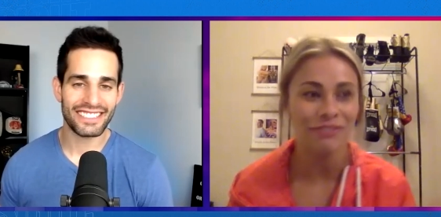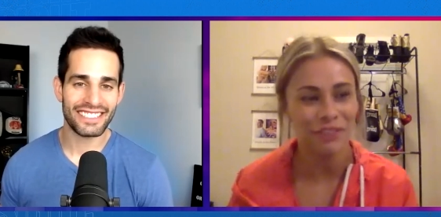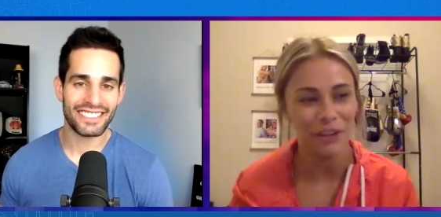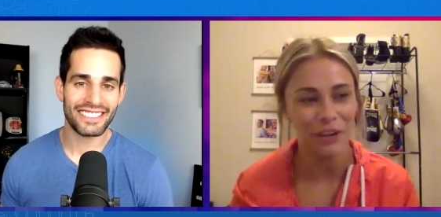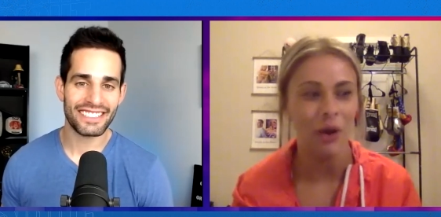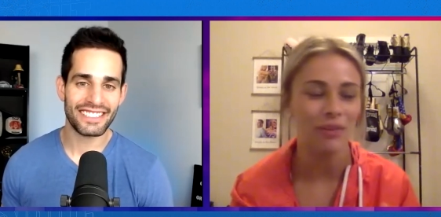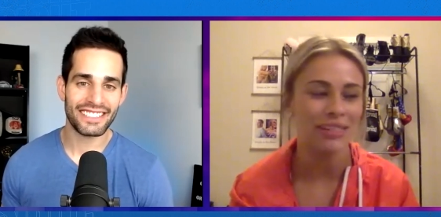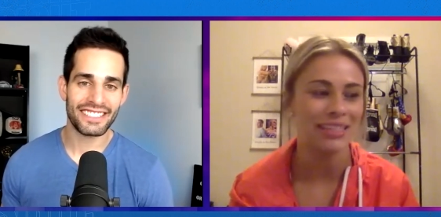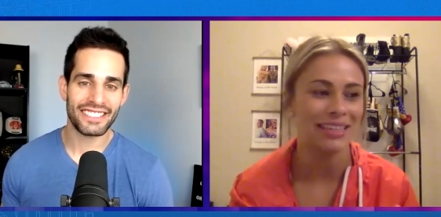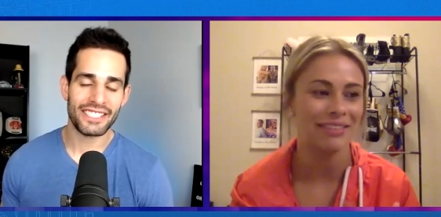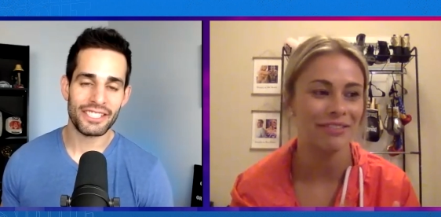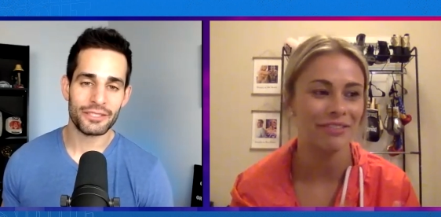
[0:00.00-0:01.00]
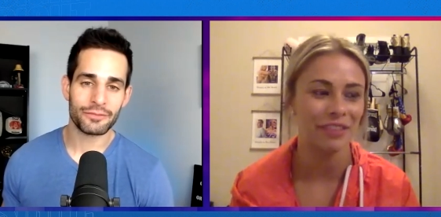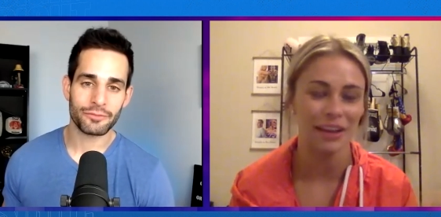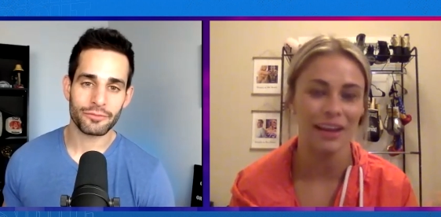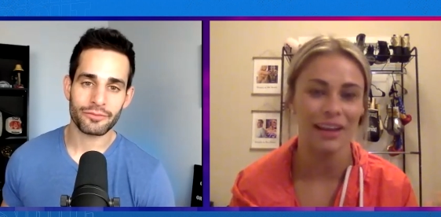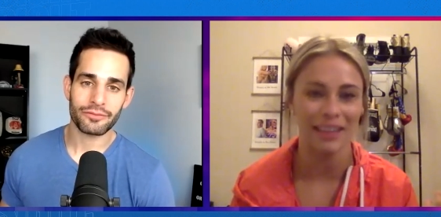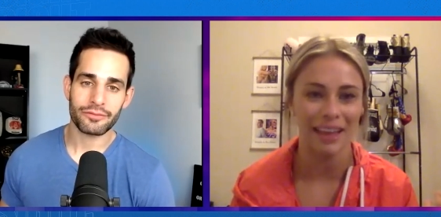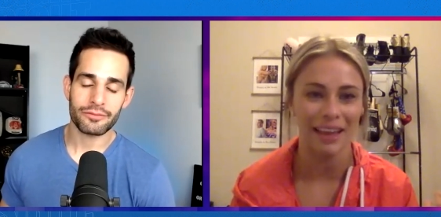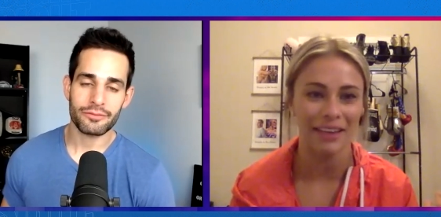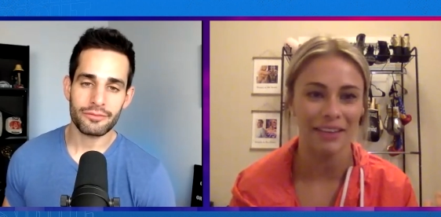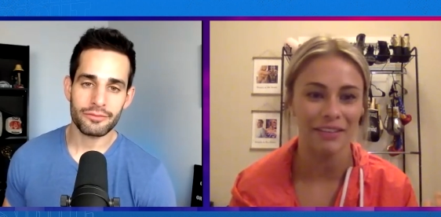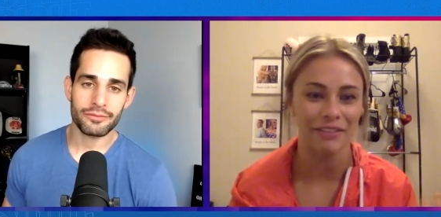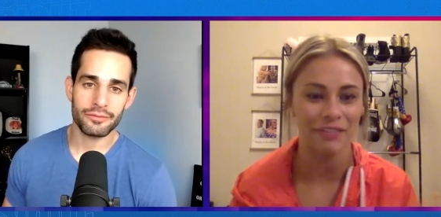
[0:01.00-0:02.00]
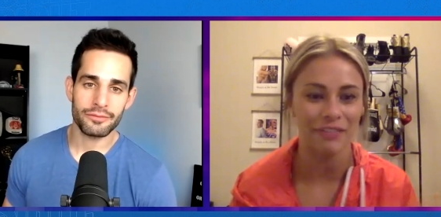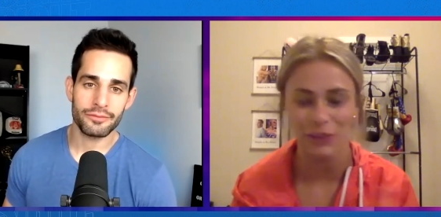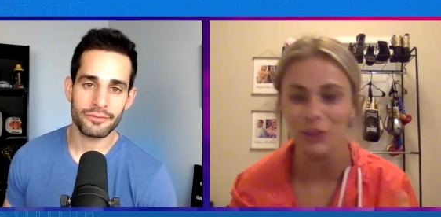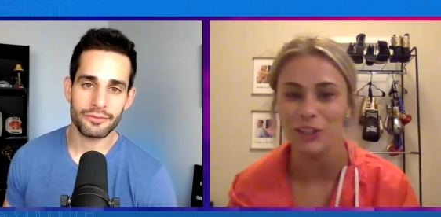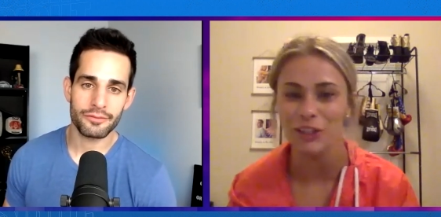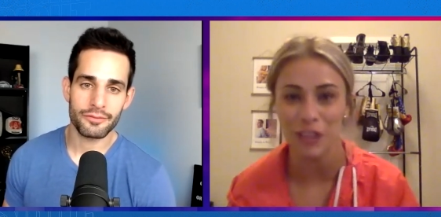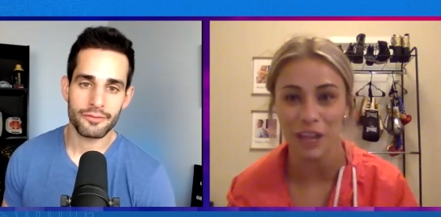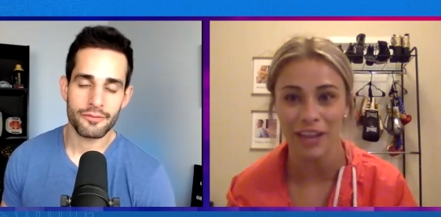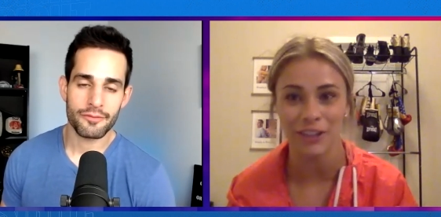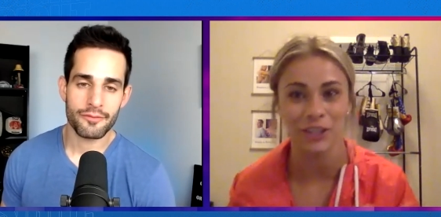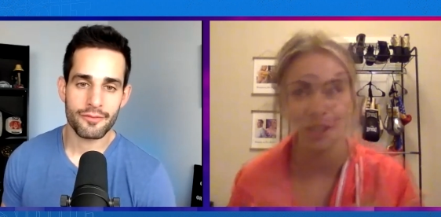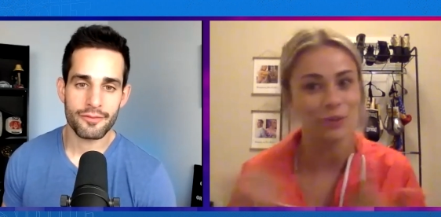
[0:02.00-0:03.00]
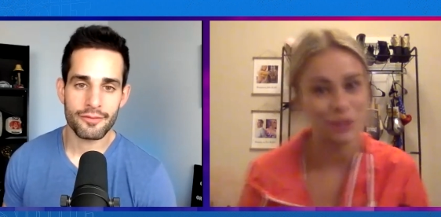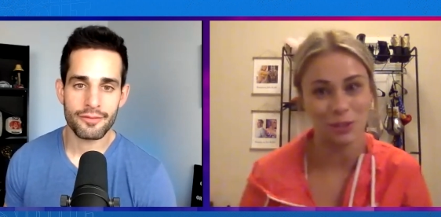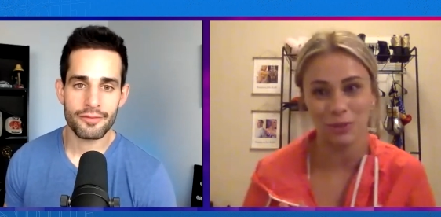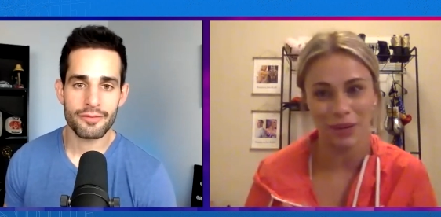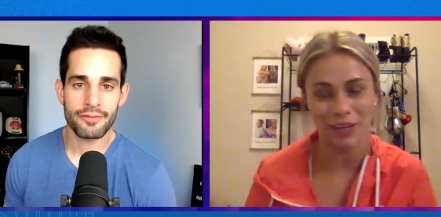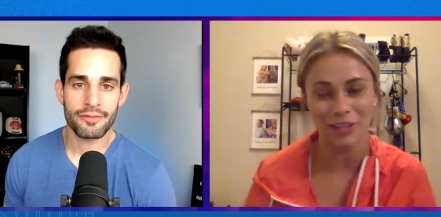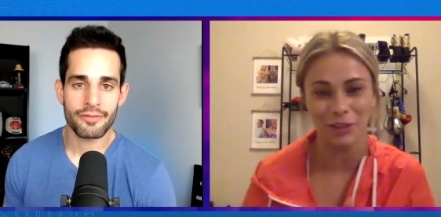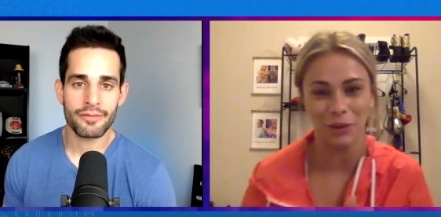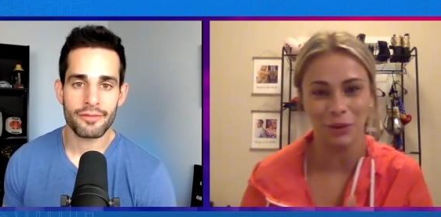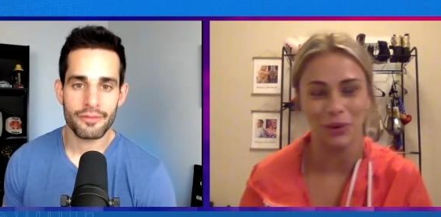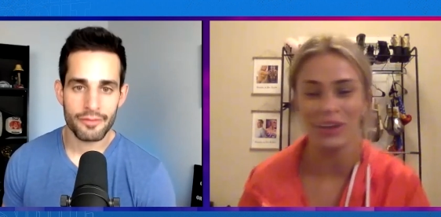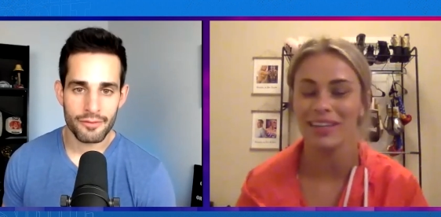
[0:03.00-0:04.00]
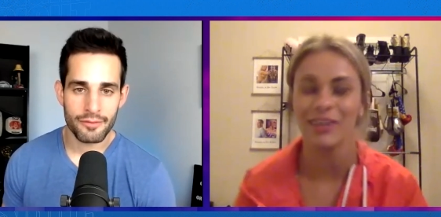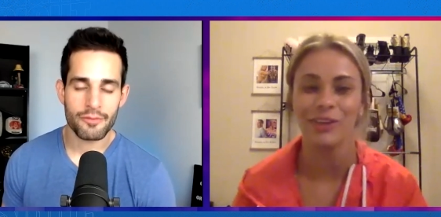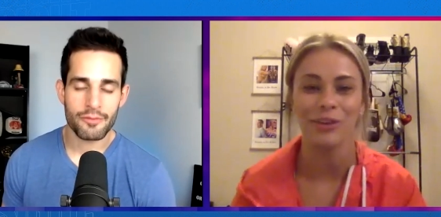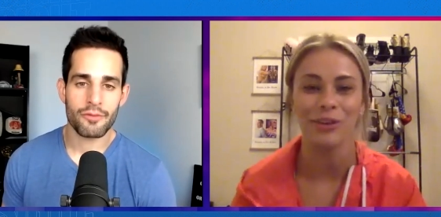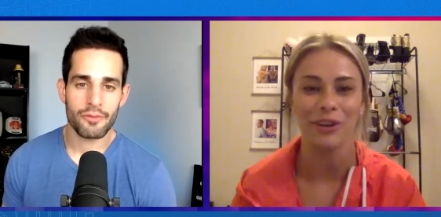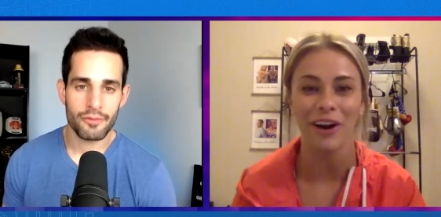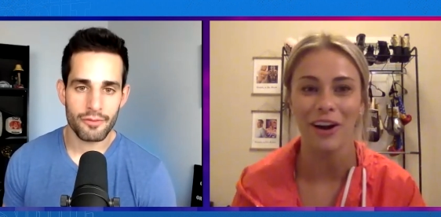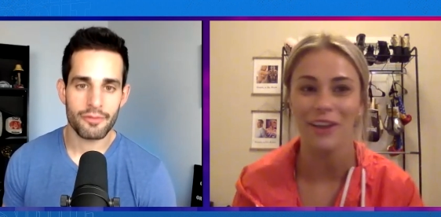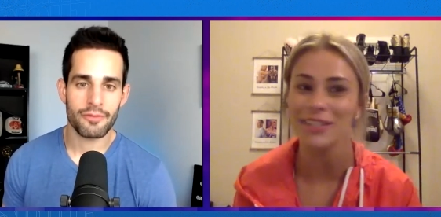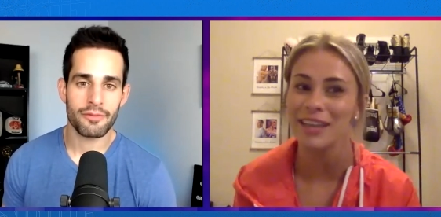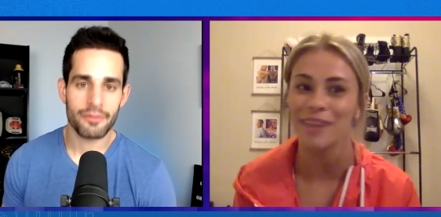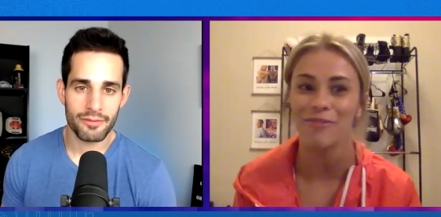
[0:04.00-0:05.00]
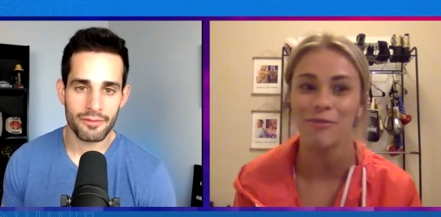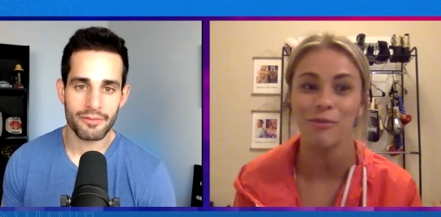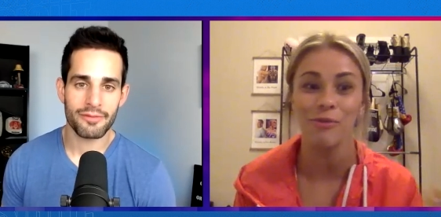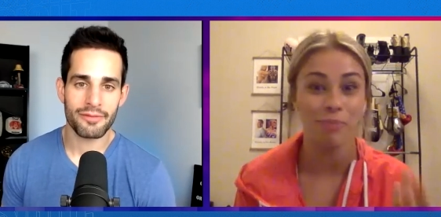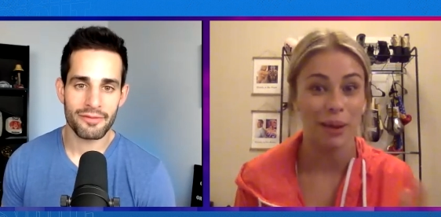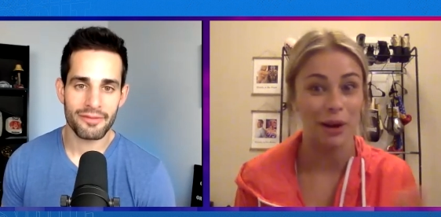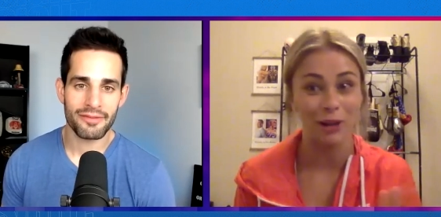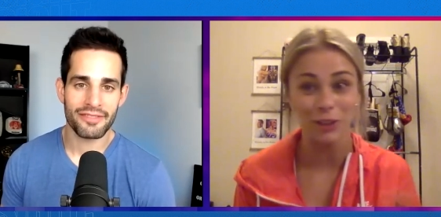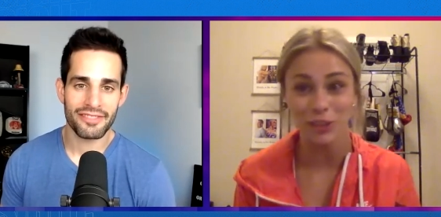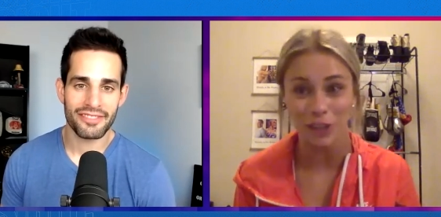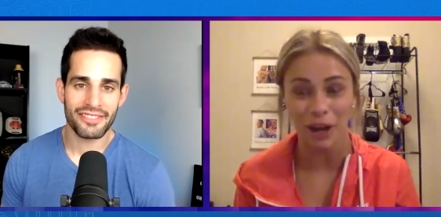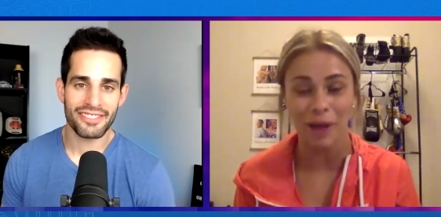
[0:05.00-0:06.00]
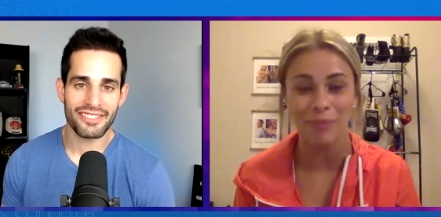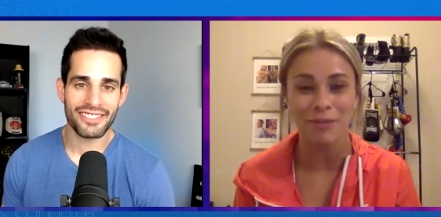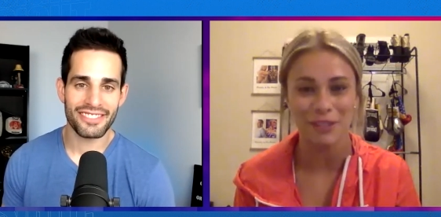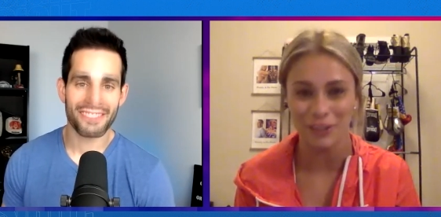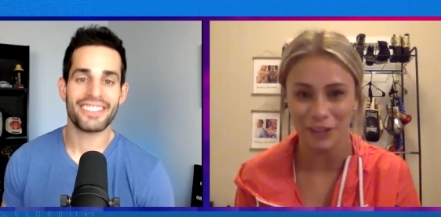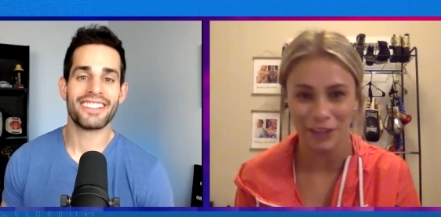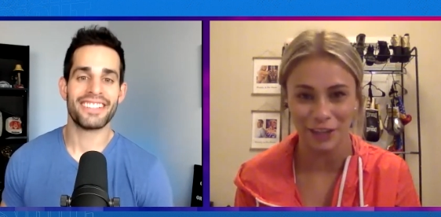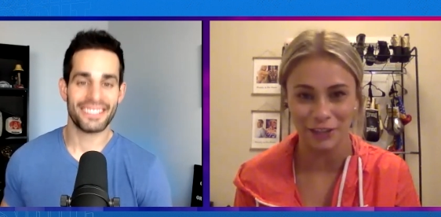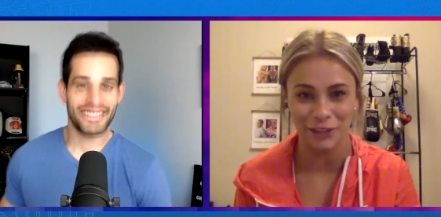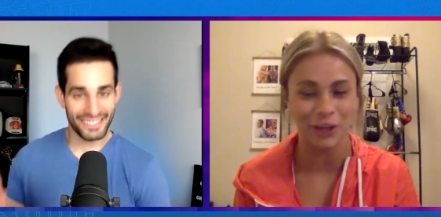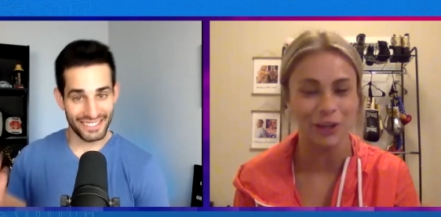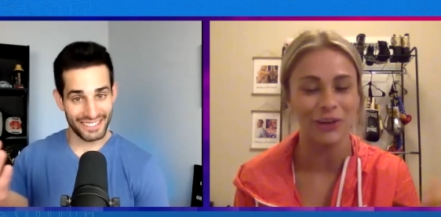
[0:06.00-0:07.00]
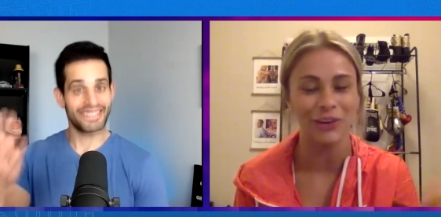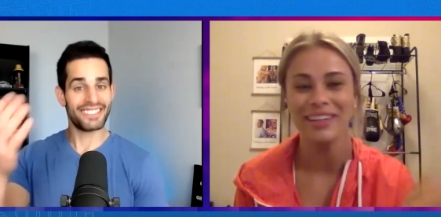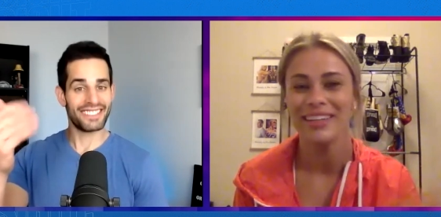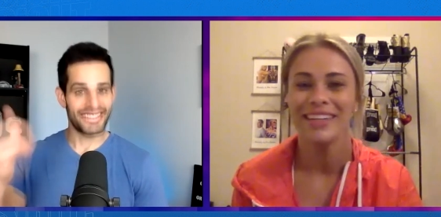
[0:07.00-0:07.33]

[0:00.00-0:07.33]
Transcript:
Speaker 1: you know, I was in the like physical education, which is what I do. I did culinary arts. I've been on Chopped, the cooking show.